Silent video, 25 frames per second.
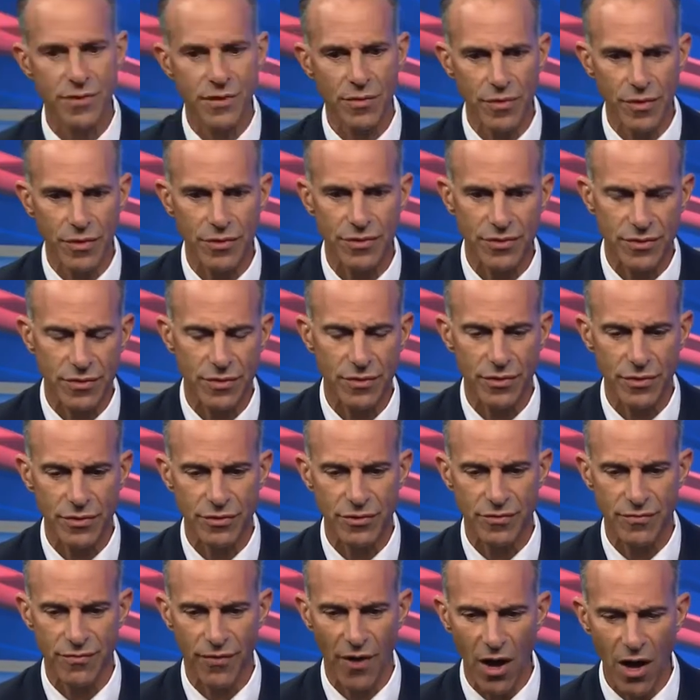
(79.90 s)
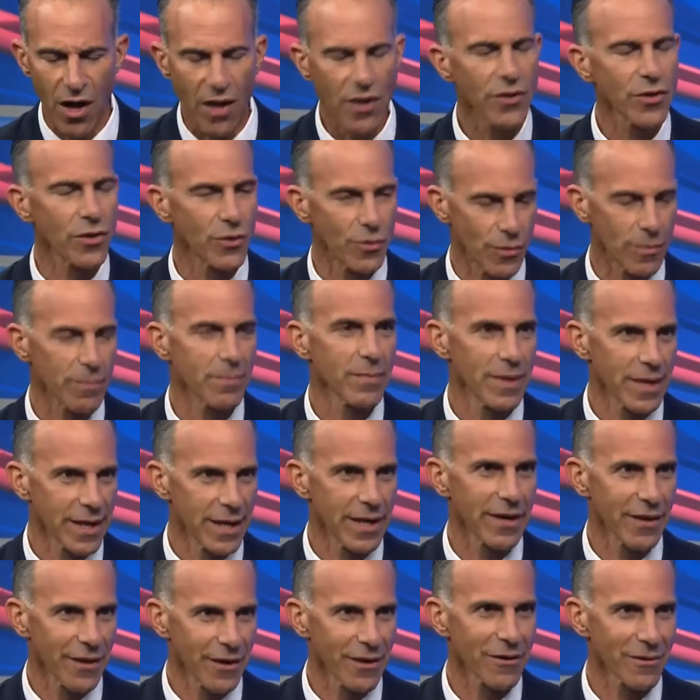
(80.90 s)
so there's there's volume
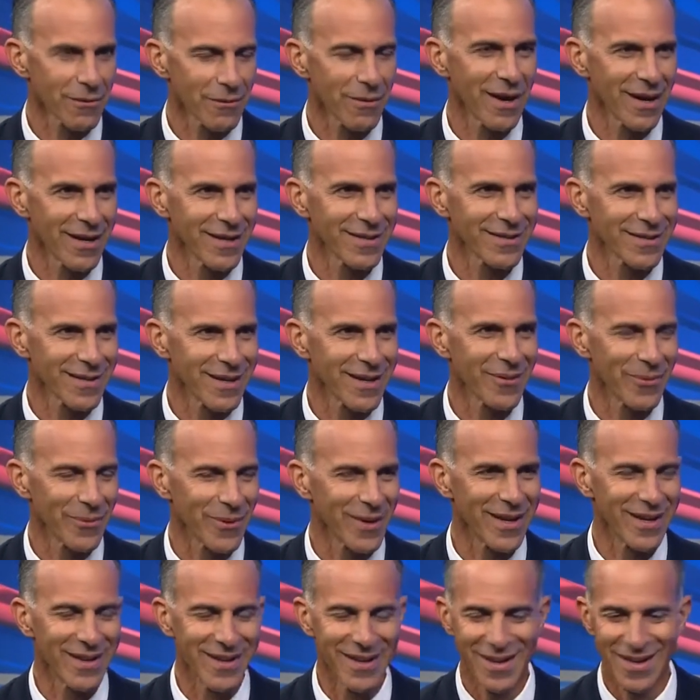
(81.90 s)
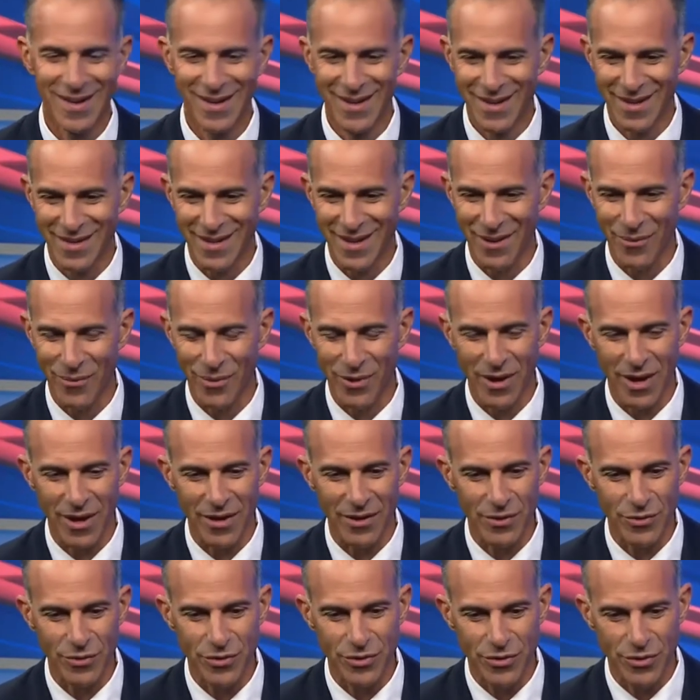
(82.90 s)
here, right? That we that we're not
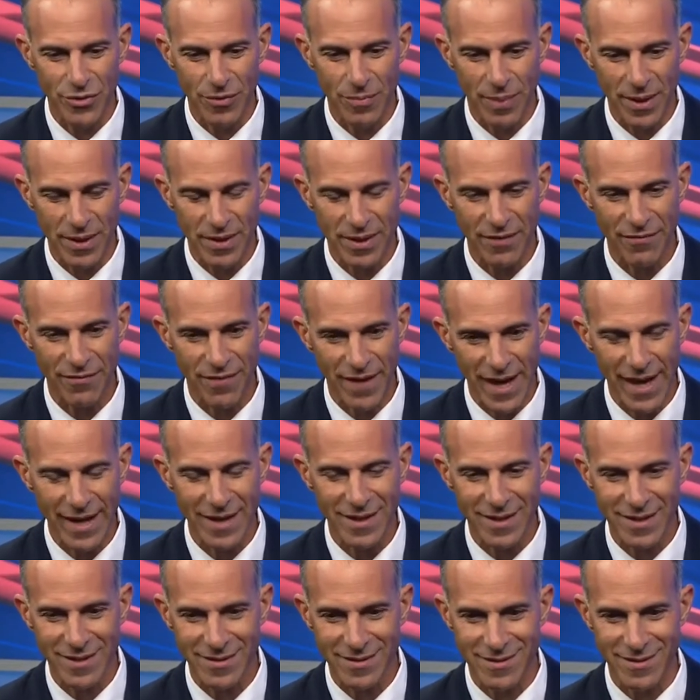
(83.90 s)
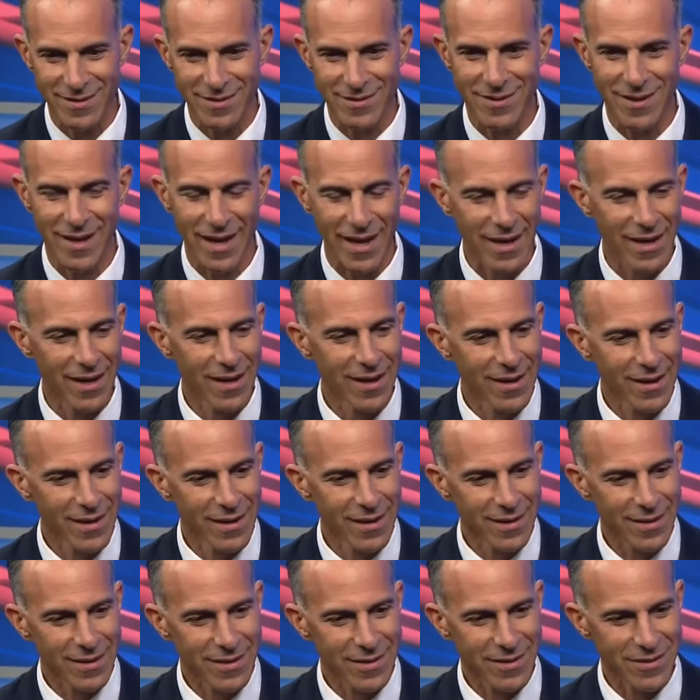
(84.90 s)
used to. But the fact is is that
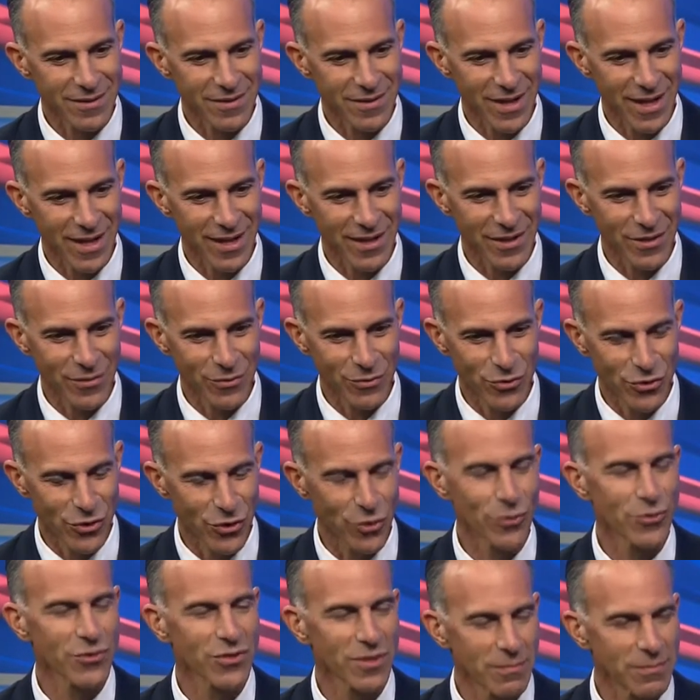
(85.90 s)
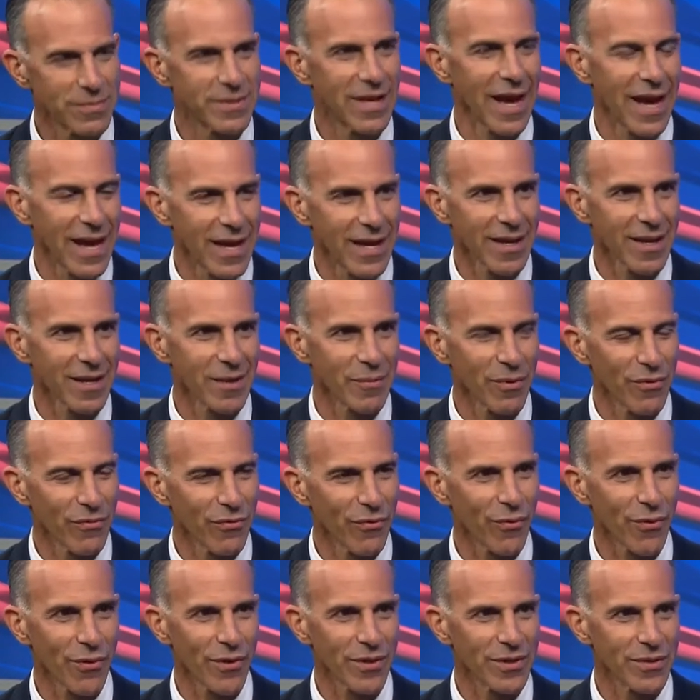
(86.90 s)
is that you do some dating
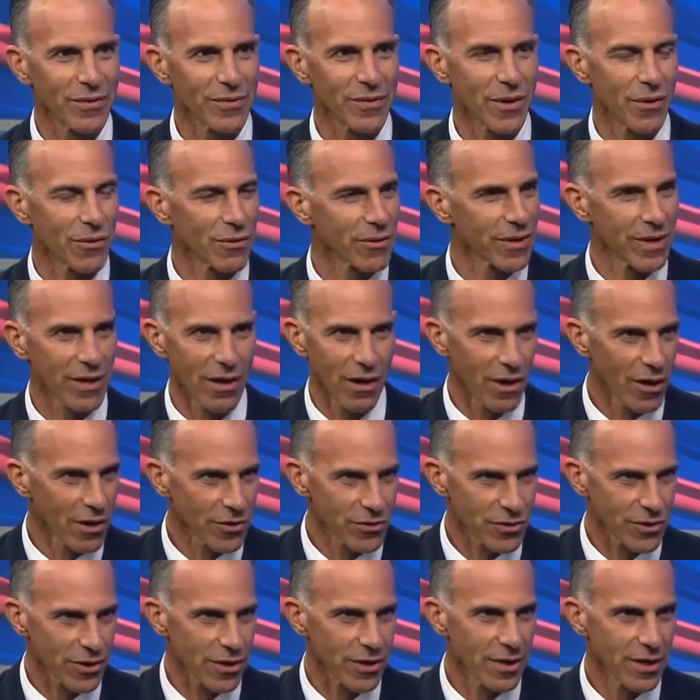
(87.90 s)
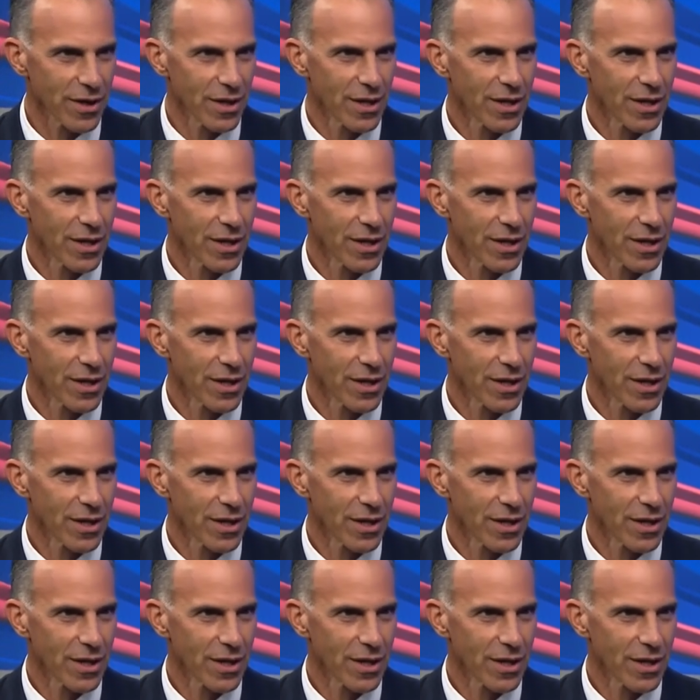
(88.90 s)
before you go to the altar